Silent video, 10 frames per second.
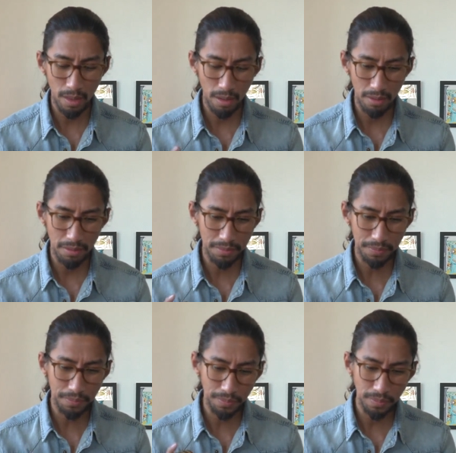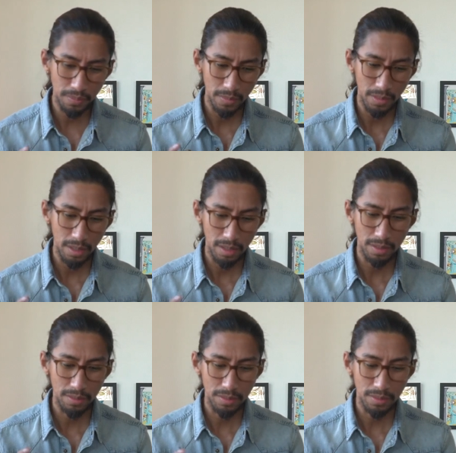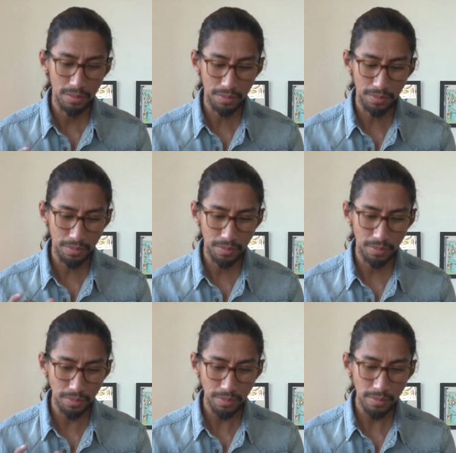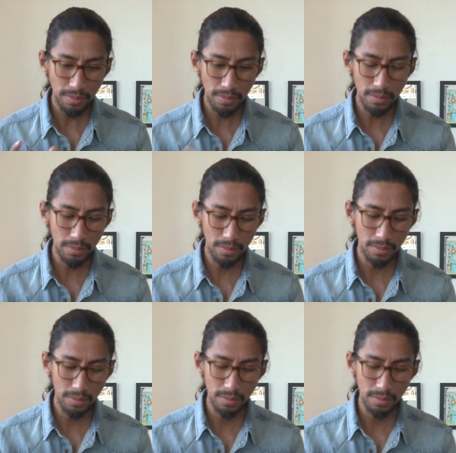No one is speaking in this clip.